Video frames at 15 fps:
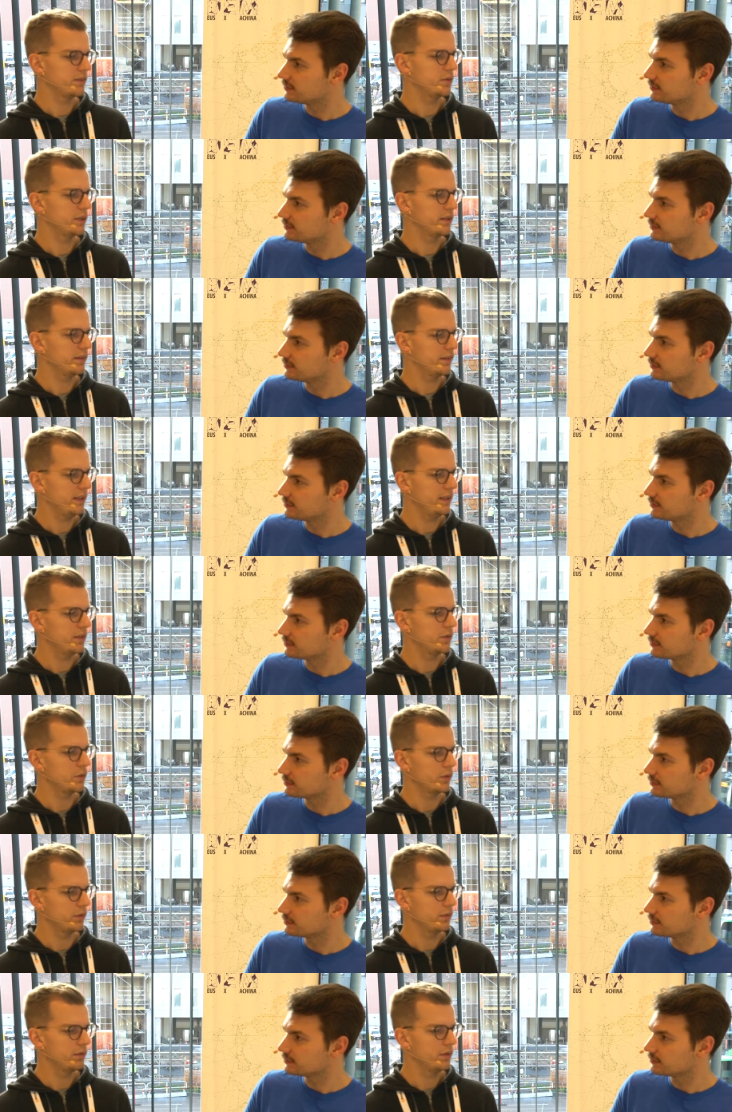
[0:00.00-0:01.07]
Speaker 1: you can take
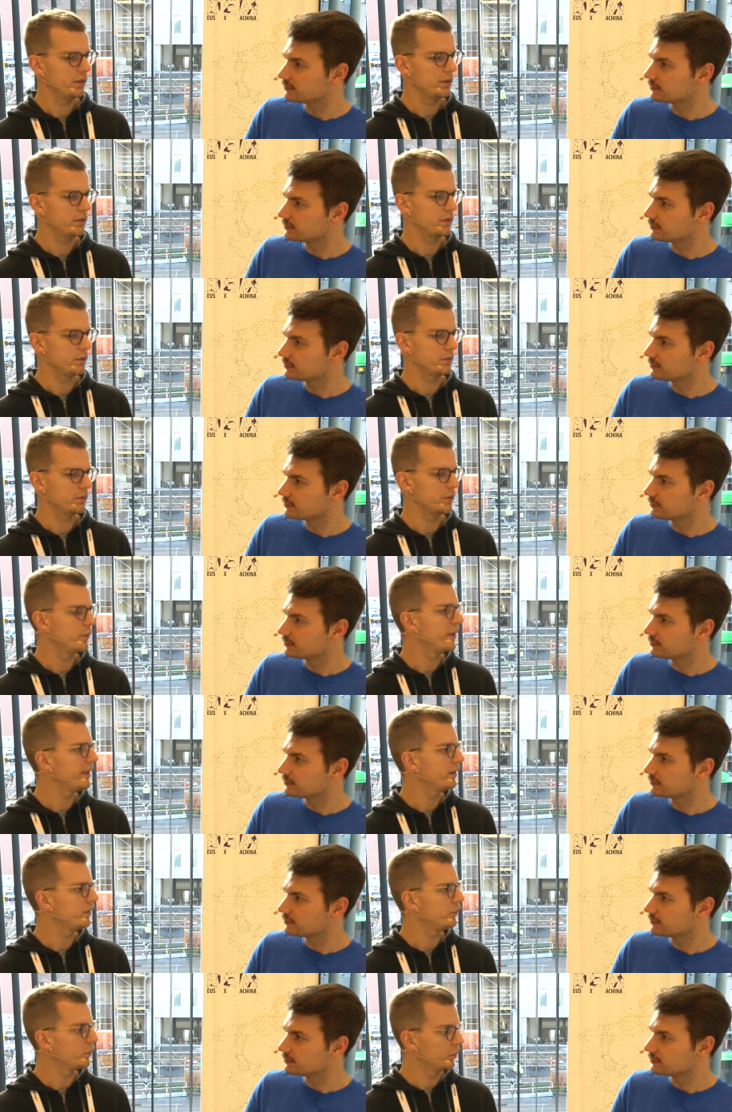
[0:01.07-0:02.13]
your your
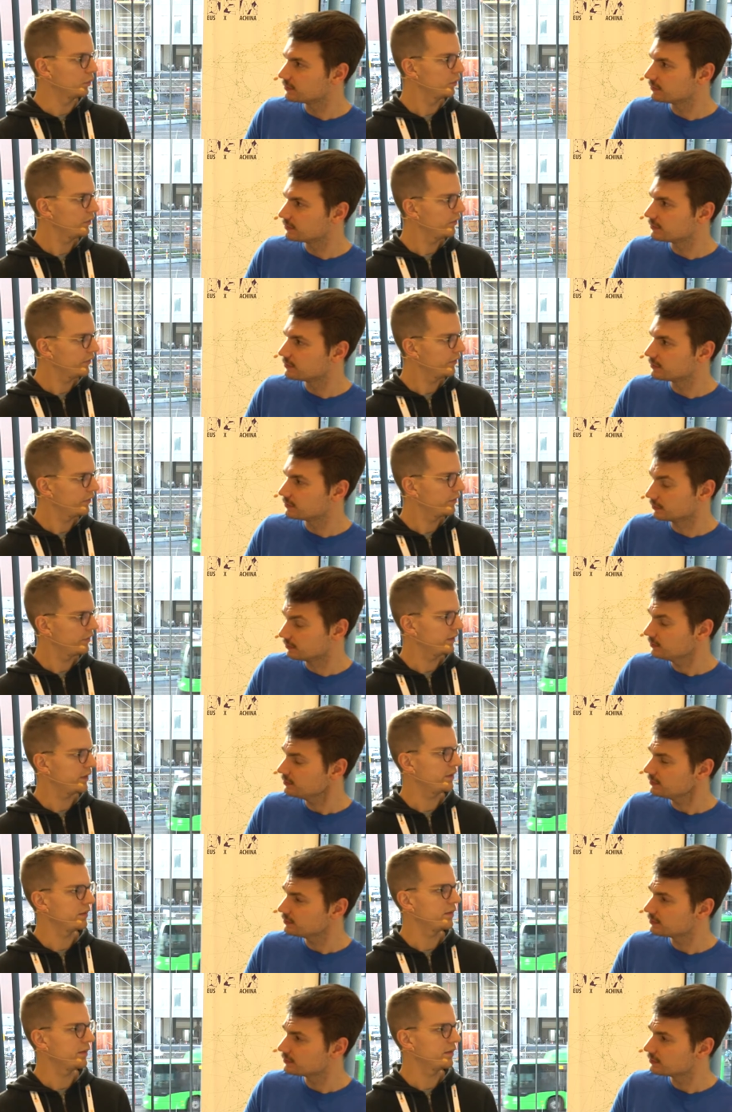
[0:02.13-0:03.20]
domain rules mm -hmm.
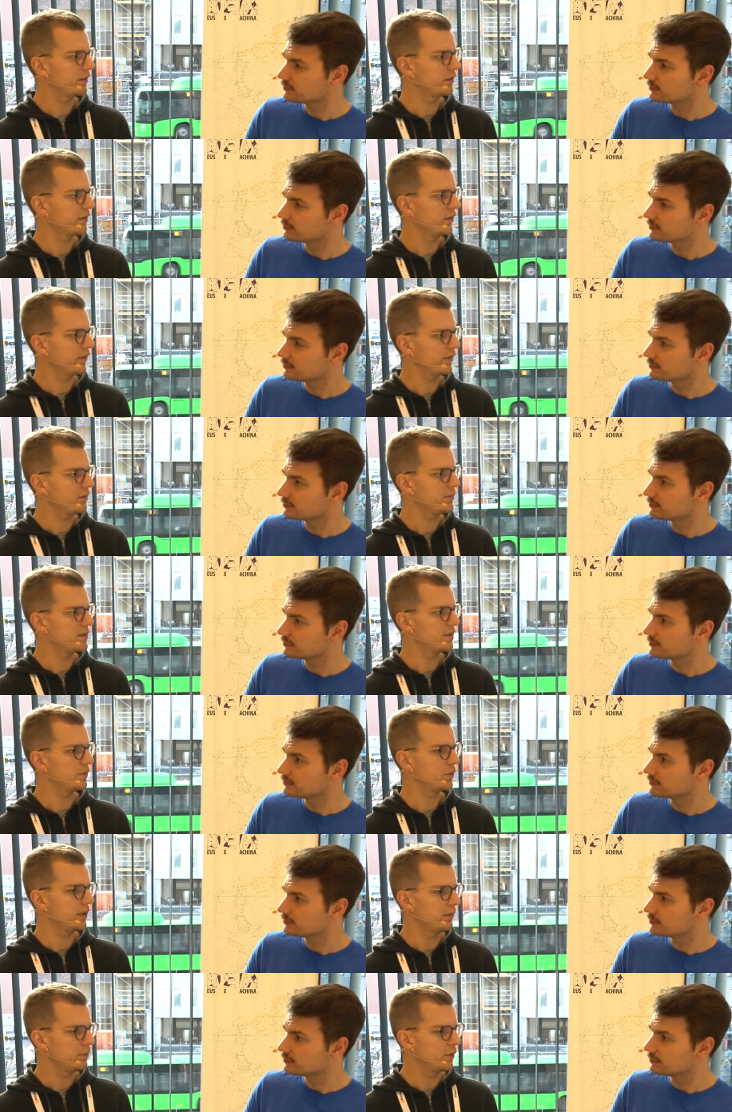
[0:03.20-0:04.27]
and, and the concepts and
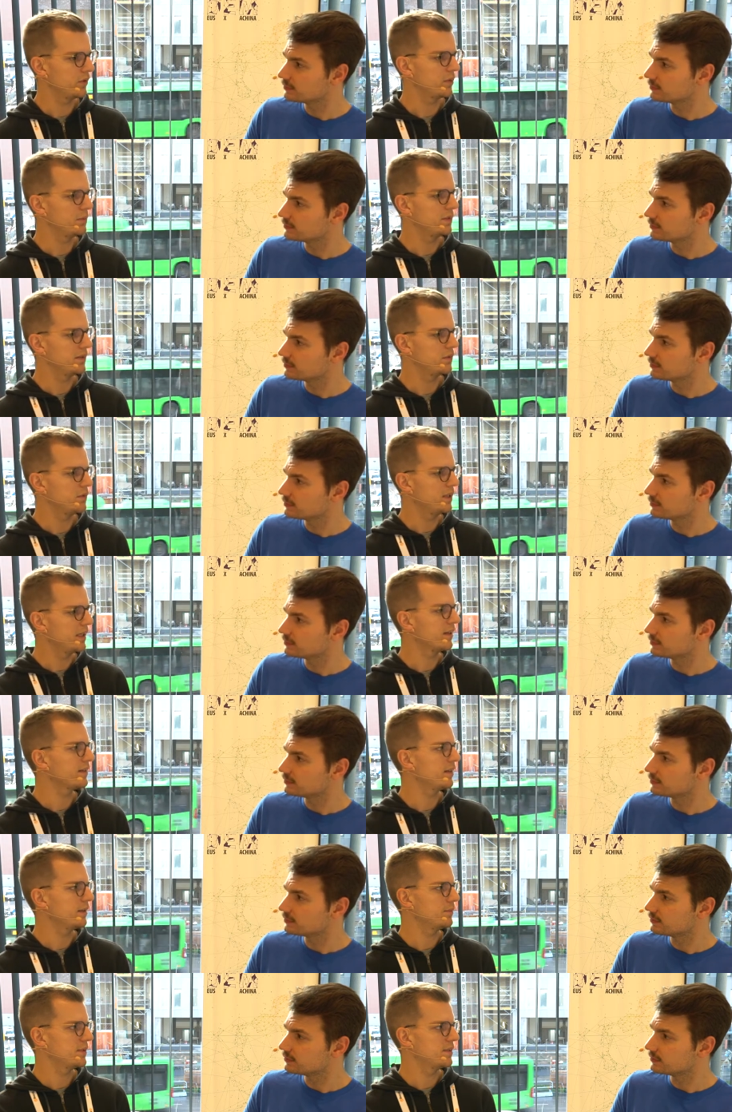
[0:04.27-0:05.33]
really put them into data
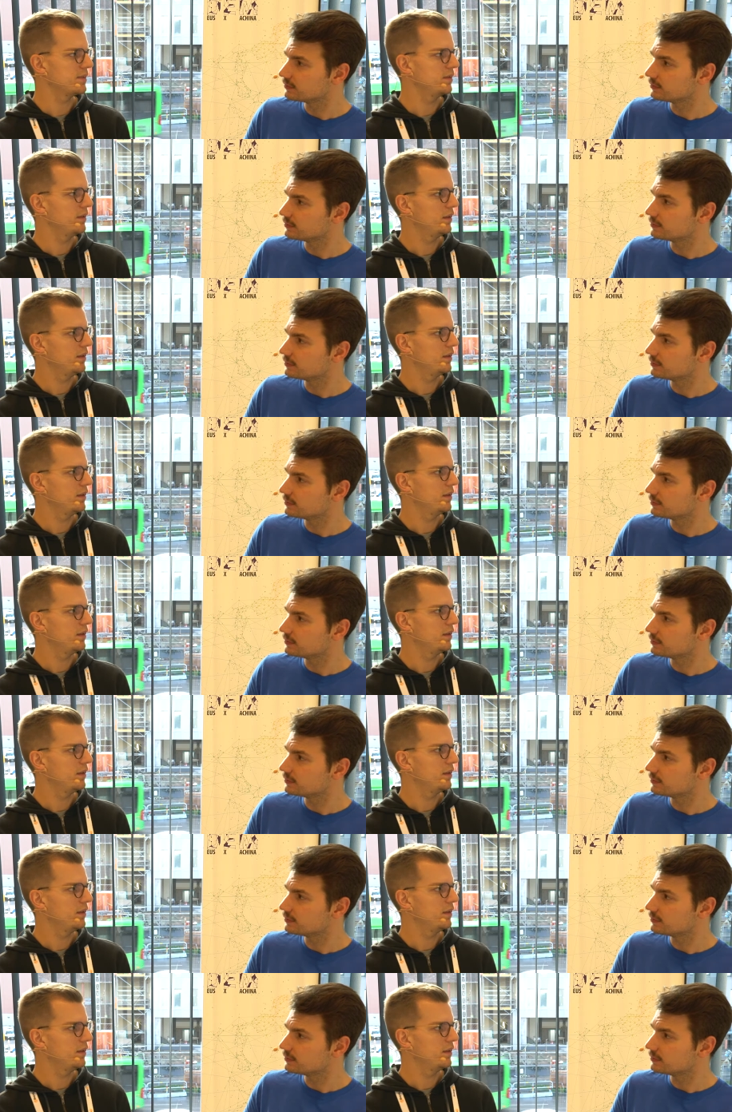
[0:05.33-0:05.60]
types.